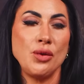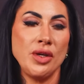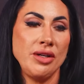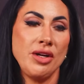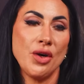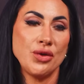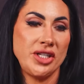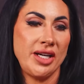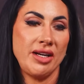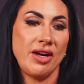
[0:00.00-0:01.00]
you can
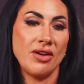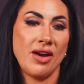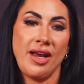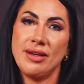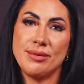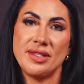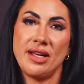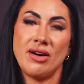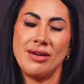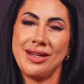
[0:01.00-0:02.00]
negotiate other items
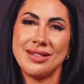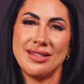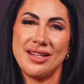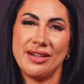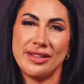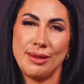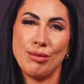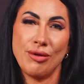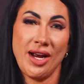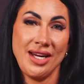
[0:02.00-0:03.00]
that aren't necessarily
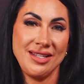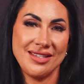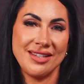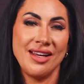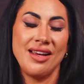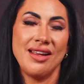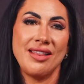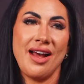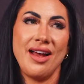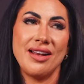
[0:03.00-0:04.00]
price
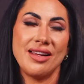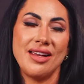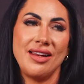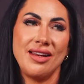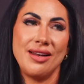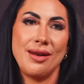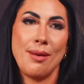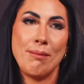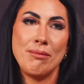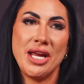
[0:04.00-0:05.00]
that
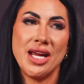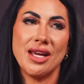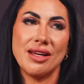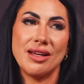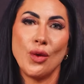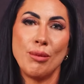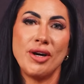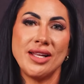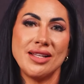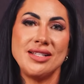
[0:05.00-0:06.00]
can make or
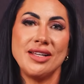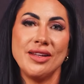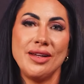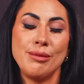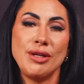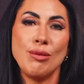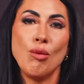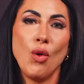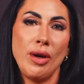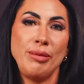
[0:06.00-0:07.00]
break the deal and be
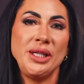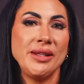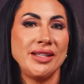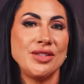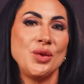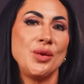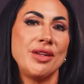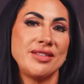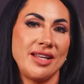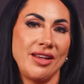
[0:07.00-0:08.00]
more appealing to
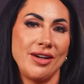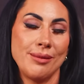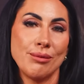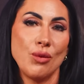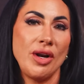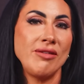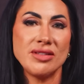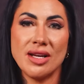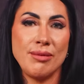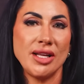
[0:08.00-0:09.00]
the seller.
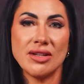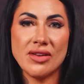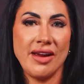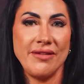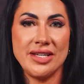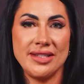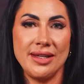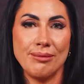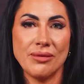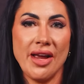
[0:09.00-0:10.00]
Whatever's gonna make their life
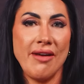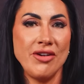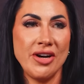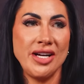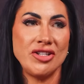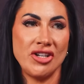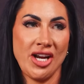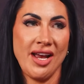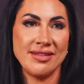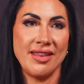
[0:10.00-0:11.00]
easy. Have your agent
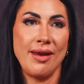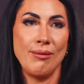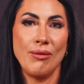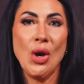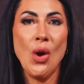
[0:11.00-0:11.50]
ask them,